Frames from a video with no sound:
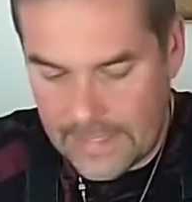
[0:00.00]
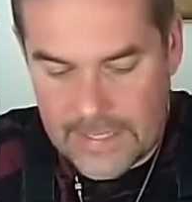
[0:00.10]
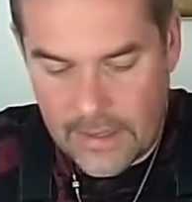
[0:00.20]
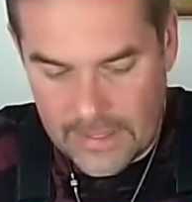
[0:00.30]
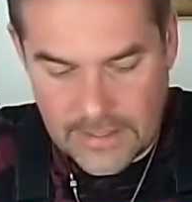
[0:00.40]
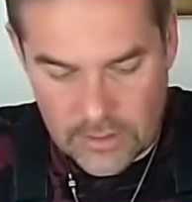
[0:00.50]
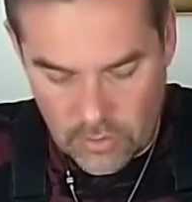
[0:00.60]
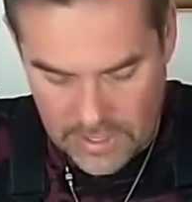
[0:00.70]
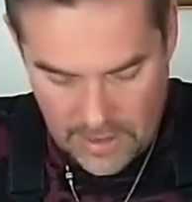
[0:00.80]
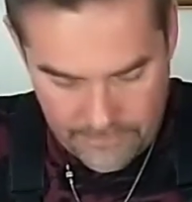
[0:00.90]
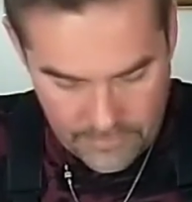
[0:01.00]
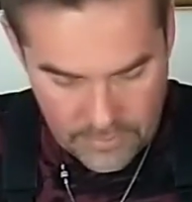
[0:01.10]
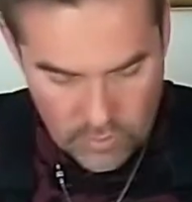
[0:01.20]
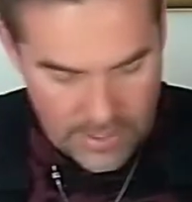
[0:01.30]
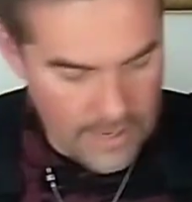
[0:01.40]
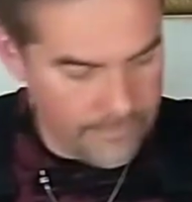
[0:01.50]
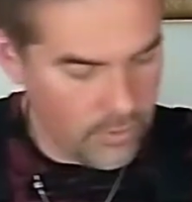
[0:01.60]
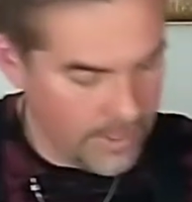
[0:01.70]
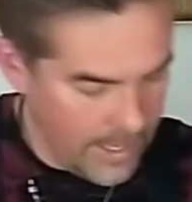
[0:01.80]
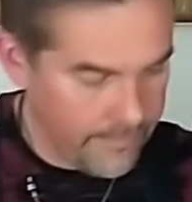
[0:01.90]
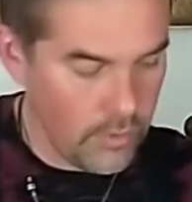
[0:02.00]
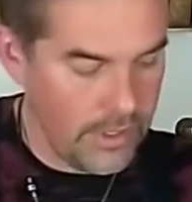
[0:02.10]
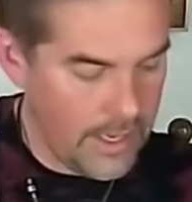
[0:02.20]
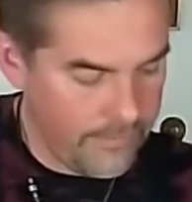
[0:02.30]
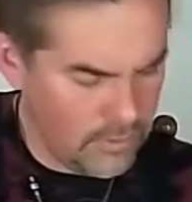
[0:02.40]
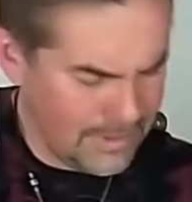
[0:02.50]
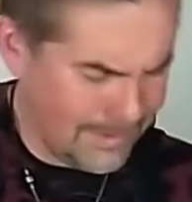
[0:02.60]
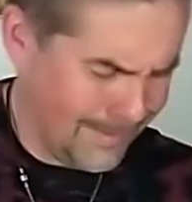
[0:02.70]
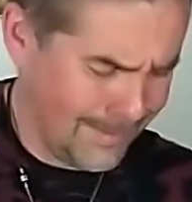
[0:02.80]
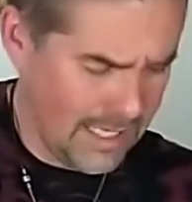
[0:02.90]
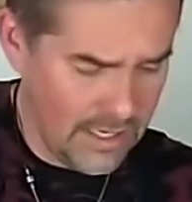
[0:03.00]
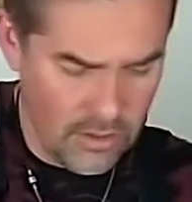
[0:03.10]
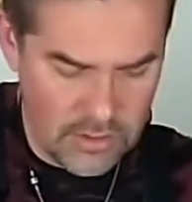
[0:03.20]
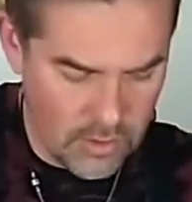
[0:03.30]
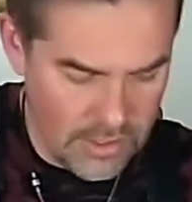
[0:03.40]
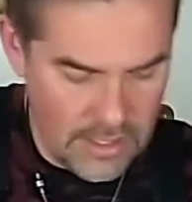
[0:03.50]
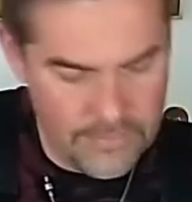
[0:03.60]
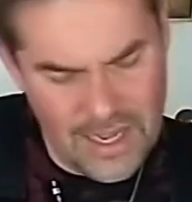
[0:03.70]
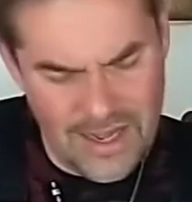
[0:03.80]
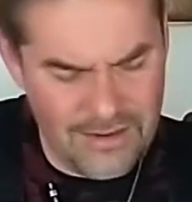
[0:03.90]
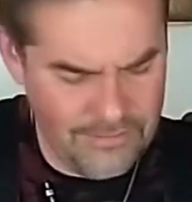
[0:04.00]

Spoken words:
Let's say this is good enough. Good enough. Not good enough.